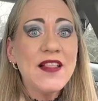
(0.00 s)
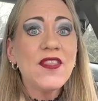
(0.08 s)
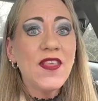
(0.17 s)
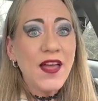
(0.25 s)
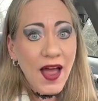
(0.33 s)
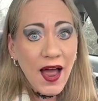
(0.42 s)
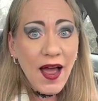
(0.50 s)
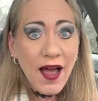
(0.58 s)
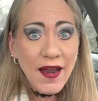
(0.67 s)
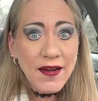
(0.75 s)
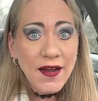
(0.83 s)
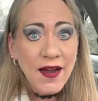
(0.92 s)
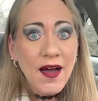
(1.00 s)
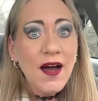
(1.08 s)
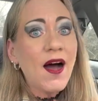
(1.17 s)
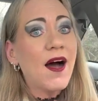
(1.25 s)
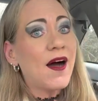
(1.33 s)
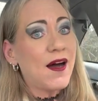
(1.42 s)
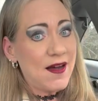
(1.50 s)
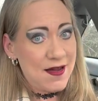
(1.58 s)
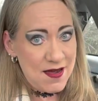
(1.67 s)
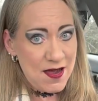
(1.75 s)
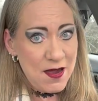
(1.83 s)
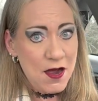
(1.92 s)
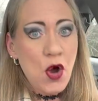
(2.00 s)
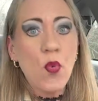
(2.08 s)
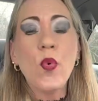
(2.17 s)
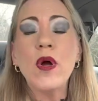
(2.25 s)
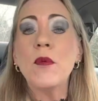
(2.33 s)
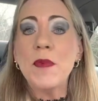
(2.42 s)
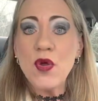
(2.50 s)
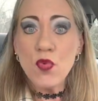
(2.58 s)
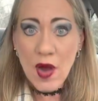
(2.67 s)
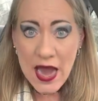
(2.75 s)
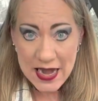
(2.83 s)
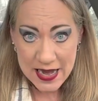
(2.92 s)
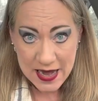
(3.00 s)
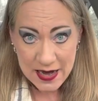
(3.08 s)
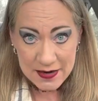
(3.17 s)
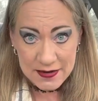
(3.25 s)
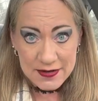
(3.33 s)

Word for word: then we'll be ready.